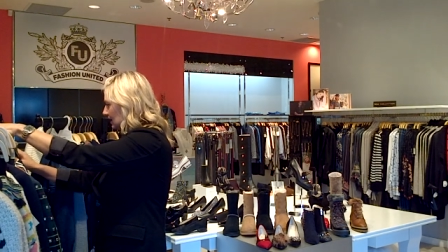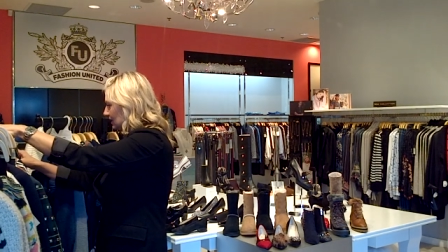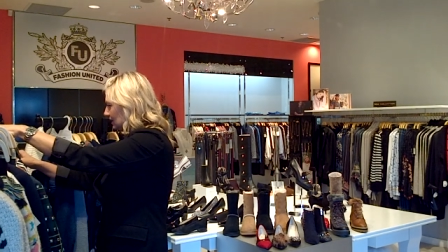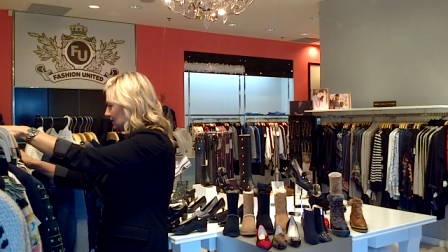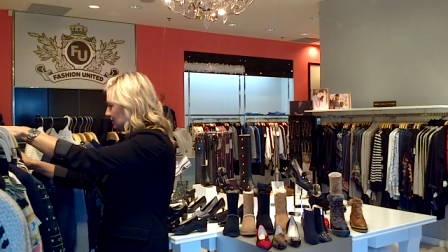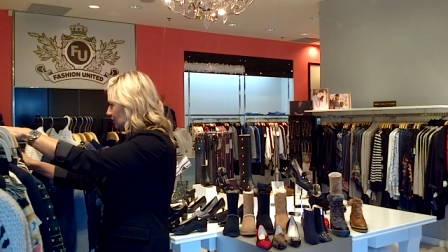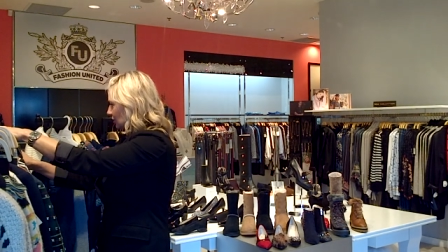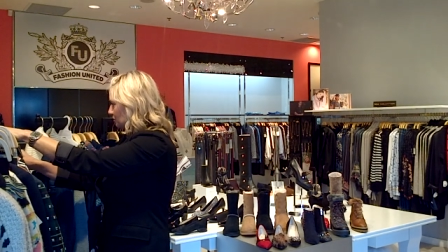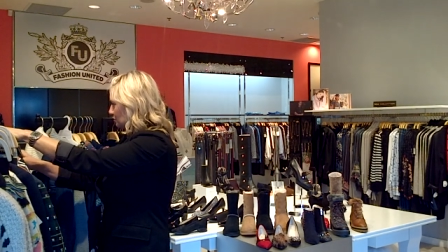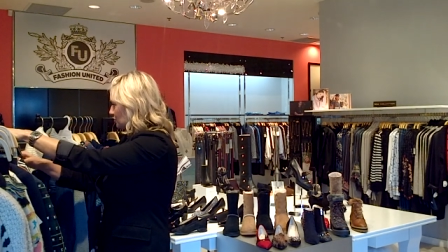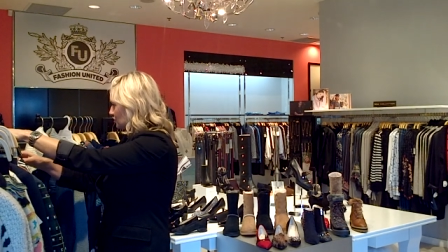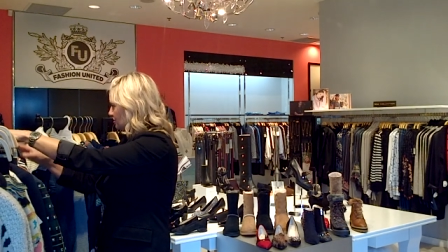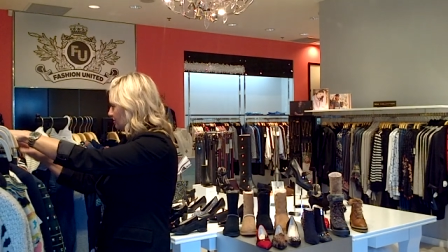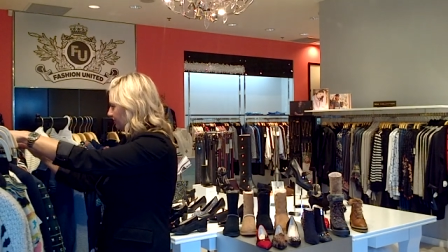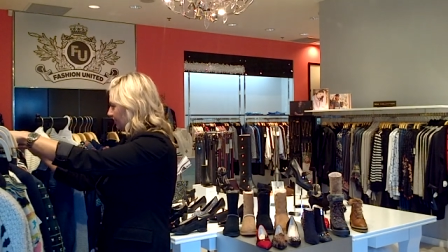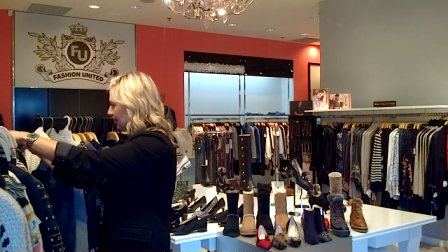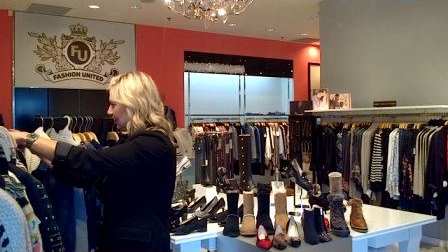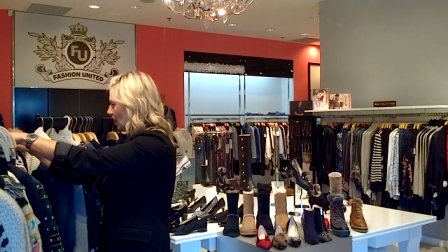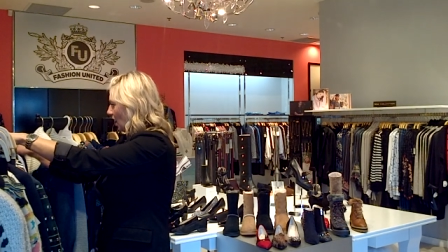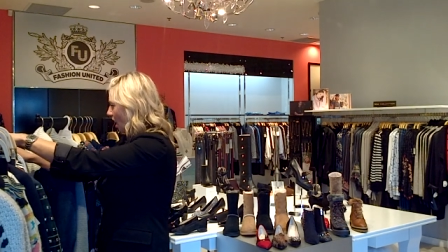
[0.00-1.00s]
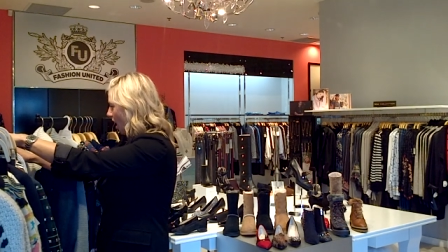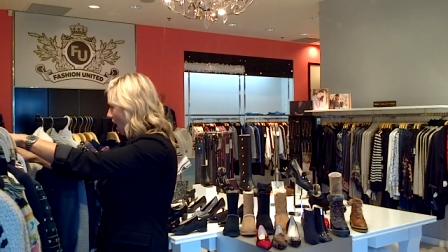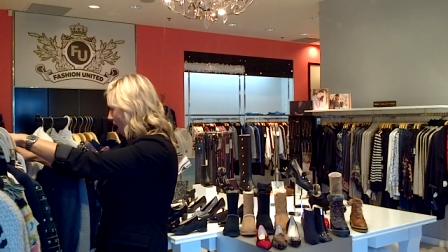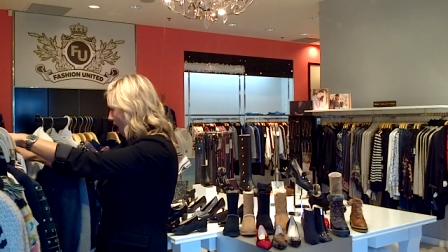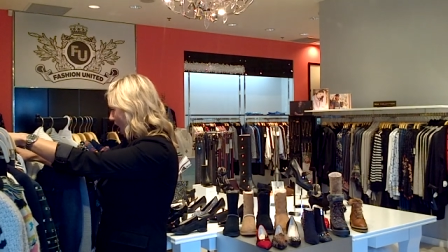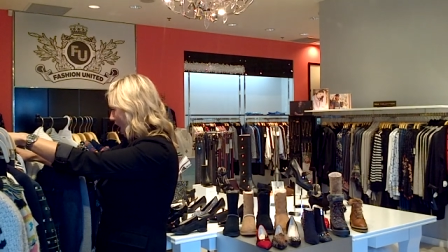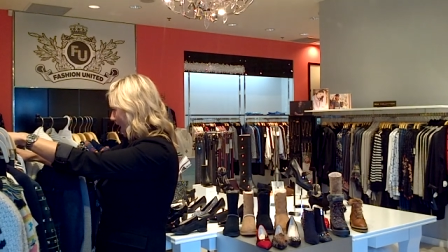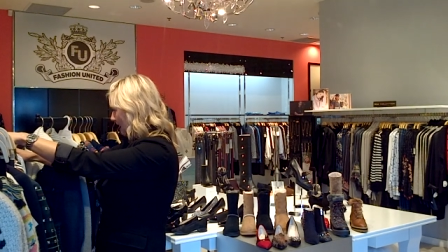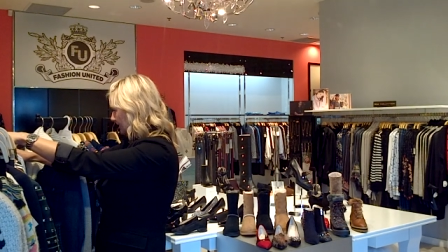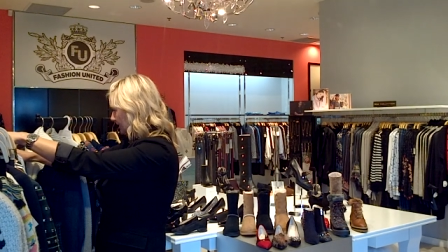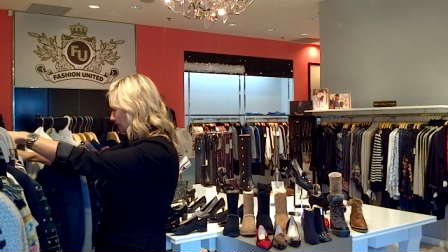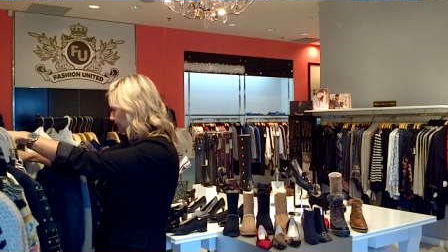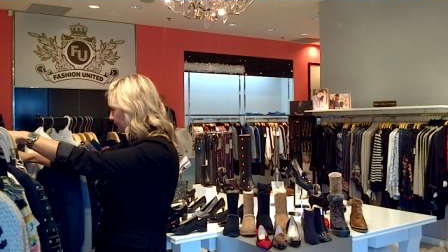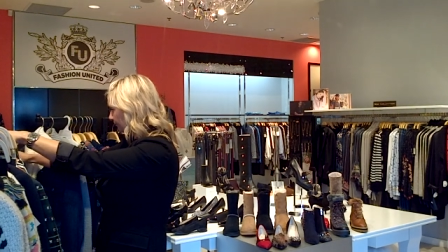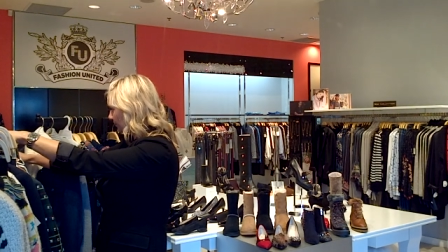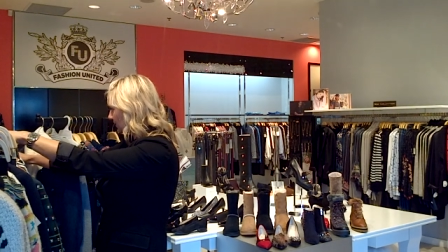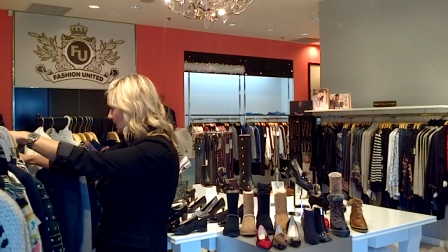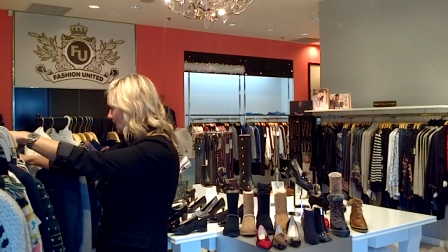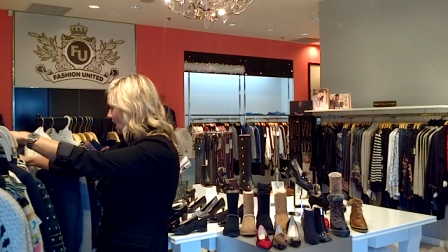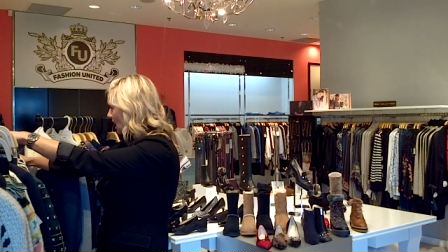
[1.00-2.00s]
So moving on,
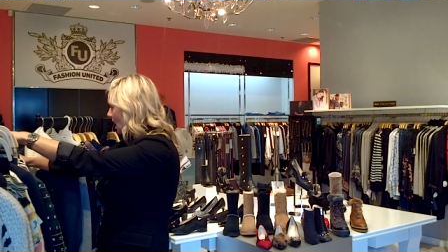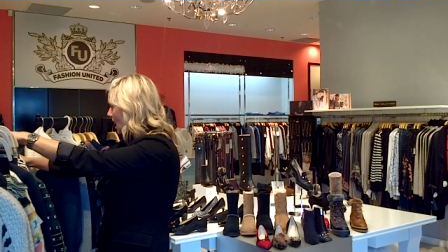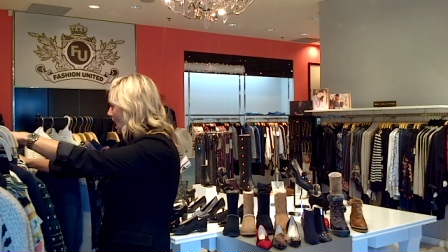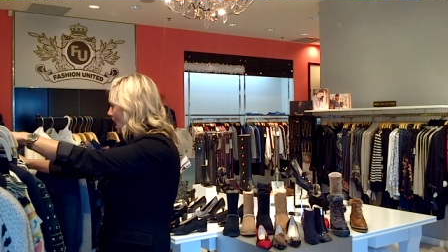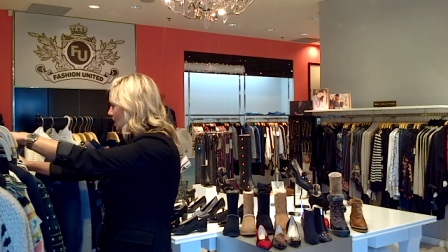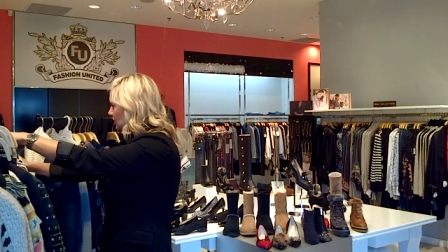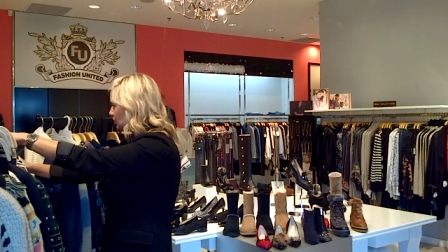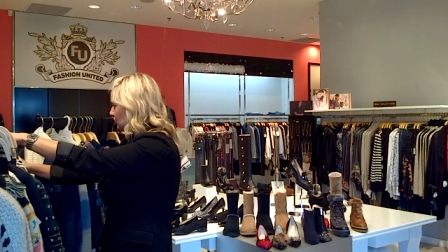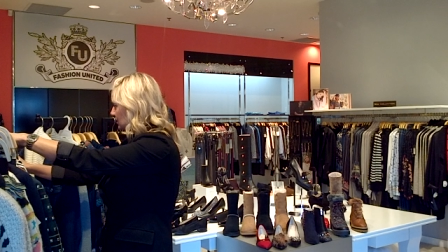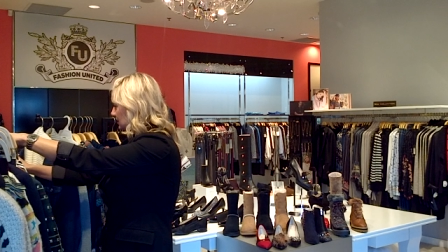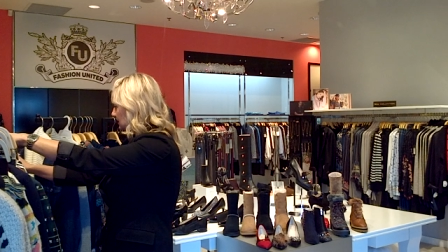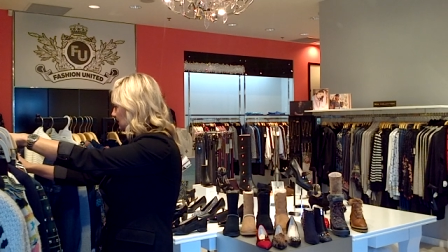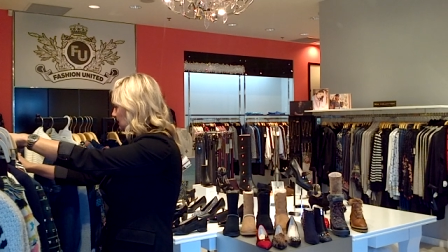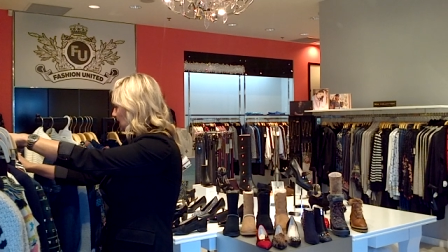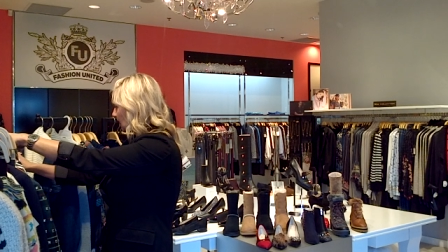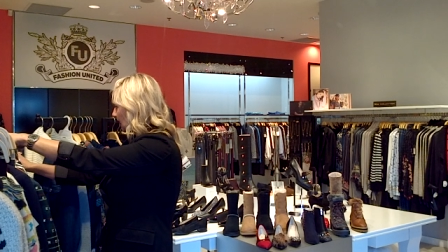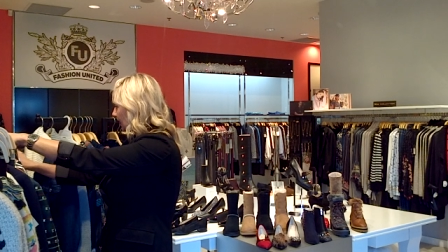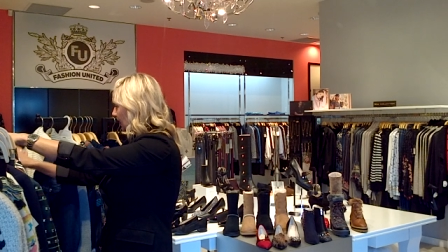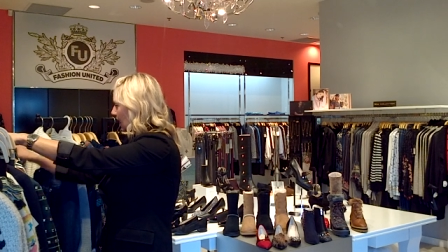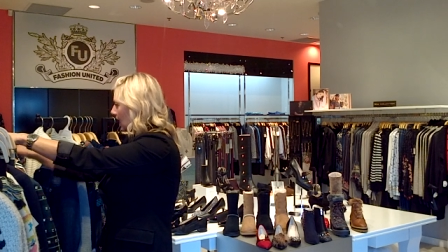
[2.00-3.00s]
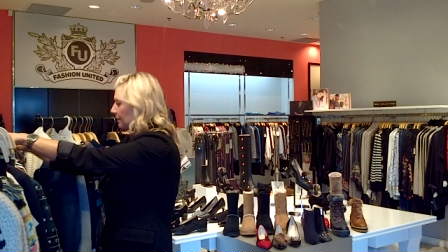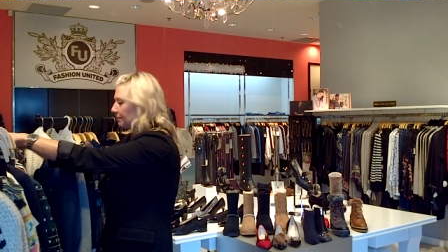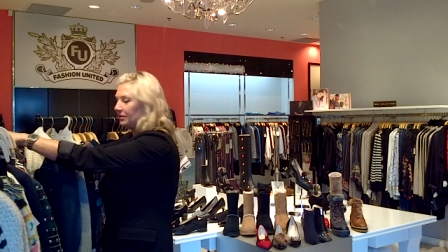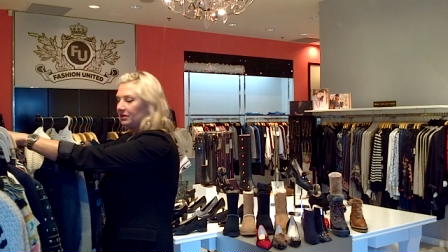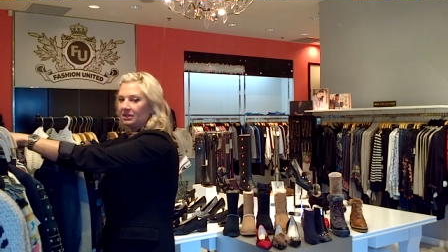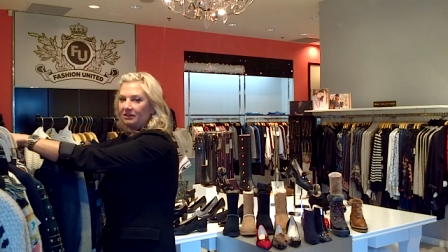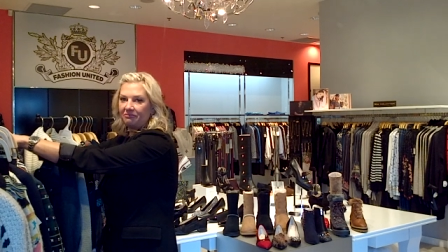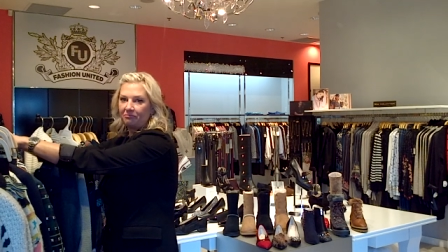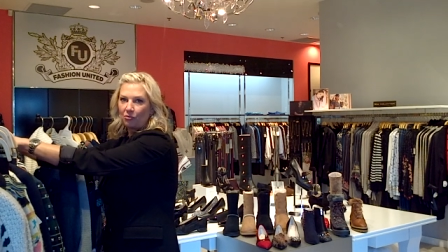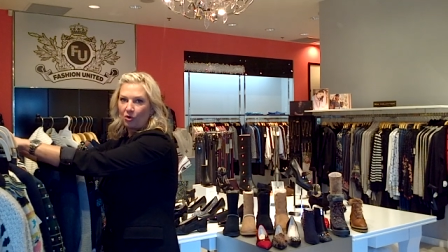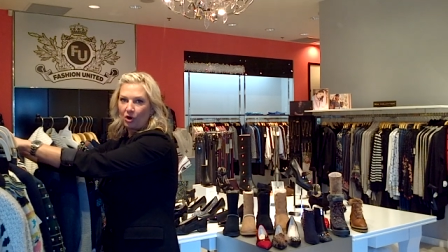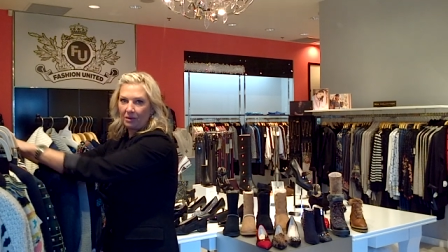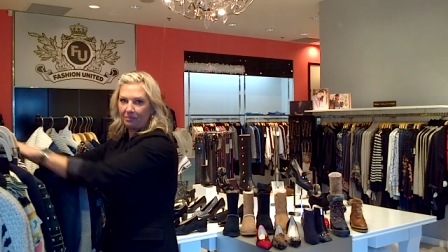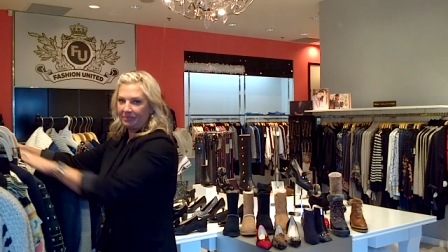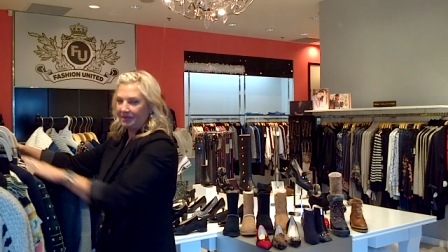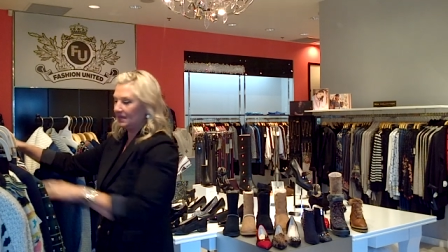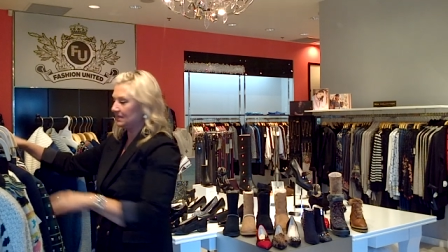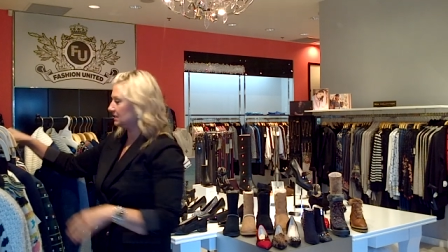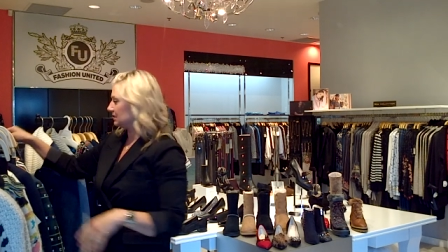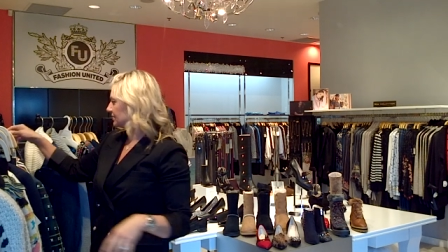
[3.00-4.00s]
just a couple of more
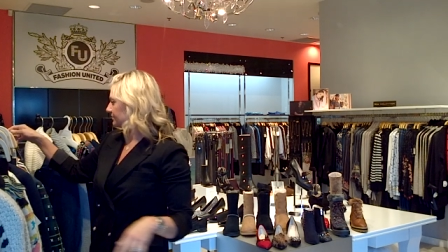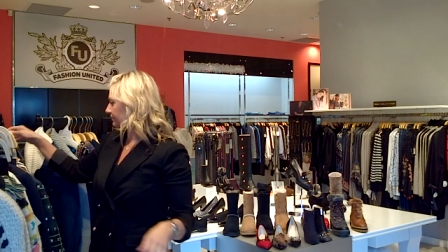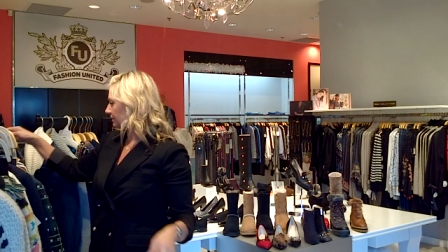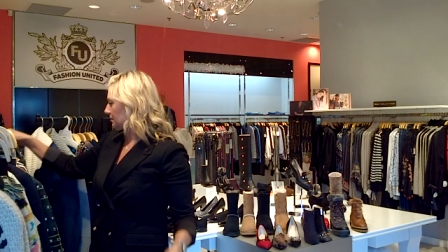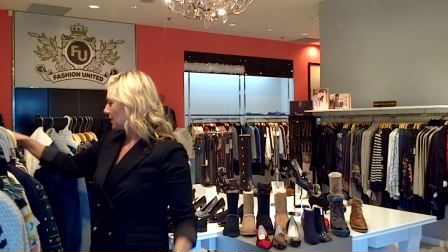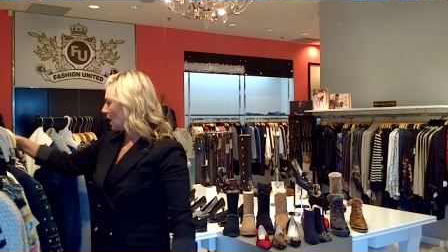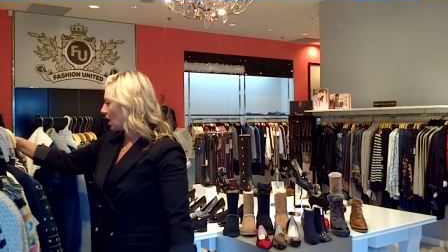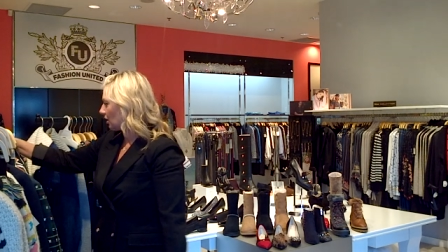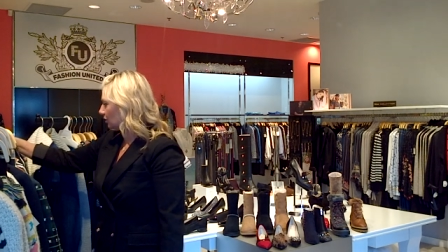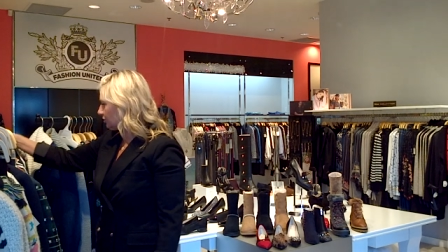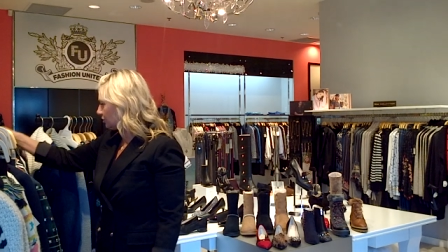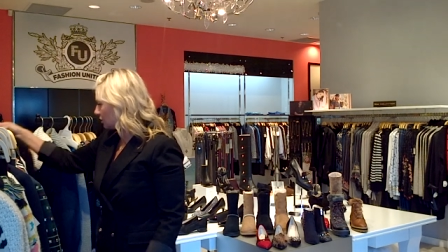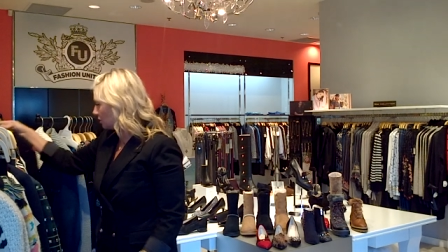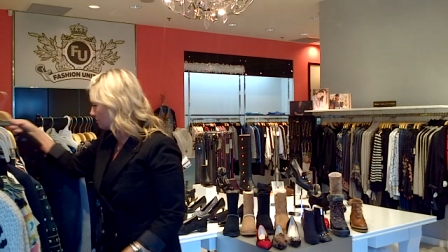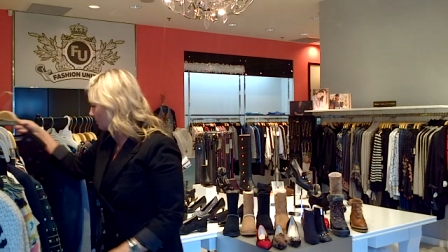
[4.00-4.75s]
pieces from Aldo